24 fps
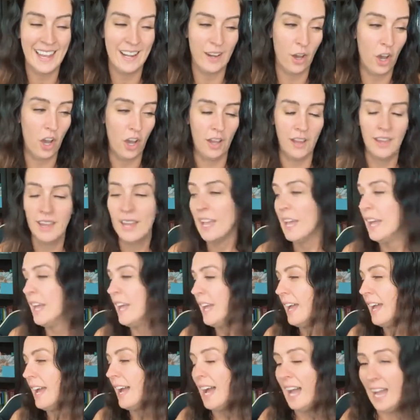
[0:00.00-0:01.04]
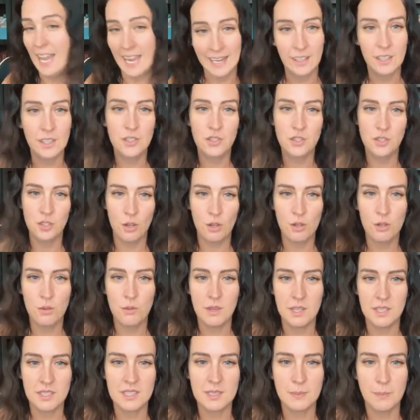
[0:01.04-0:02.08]
at all. I could show
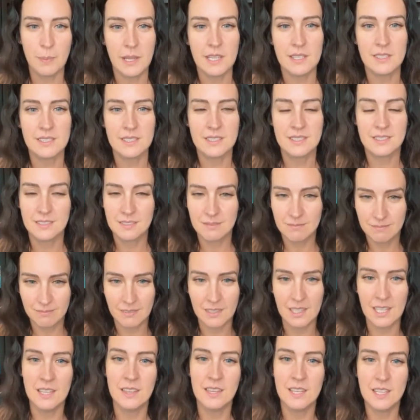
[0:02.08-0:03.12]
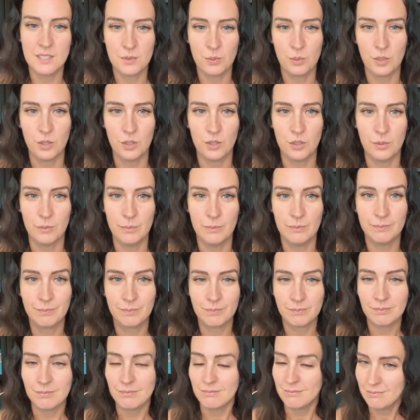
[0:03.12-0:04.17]
you this space in this room,
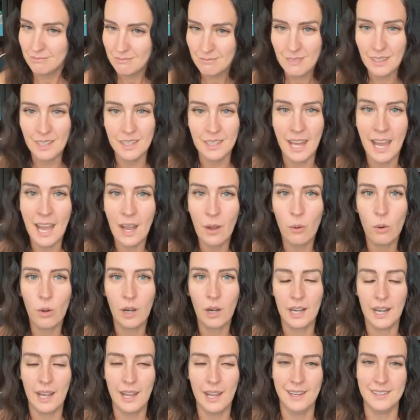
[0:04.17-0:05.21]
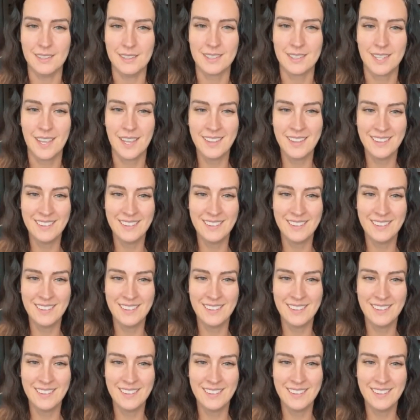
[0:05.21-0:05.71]
not organized